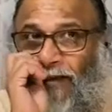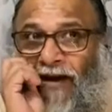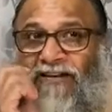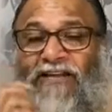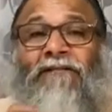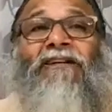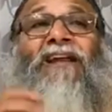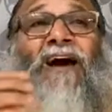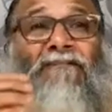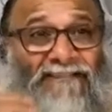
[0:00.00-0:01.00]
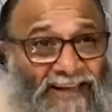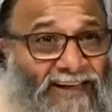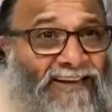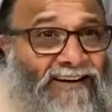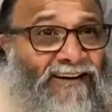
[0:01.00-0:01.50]
Are they even
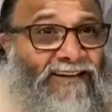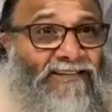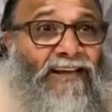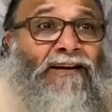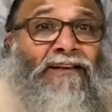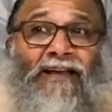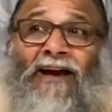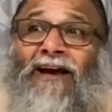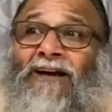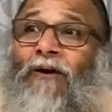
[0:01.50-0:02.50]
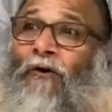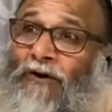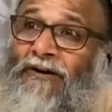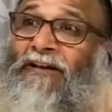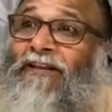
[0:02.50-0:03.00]
aware that they are
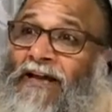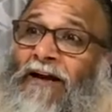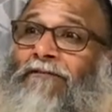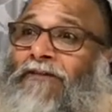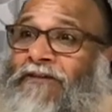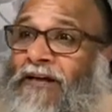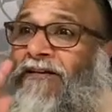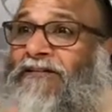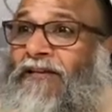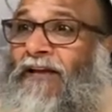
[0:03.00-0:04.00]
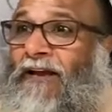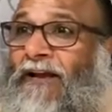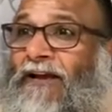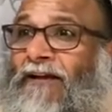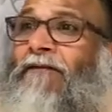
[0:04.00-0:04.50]
already that which they are
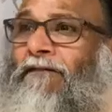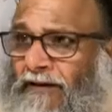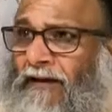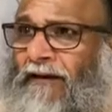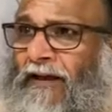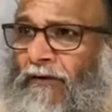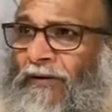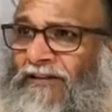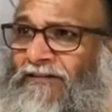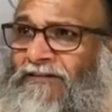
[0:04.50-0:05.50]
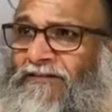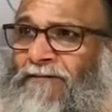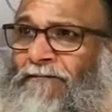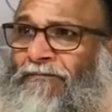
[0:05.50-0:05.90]
seeking? Very rare ones.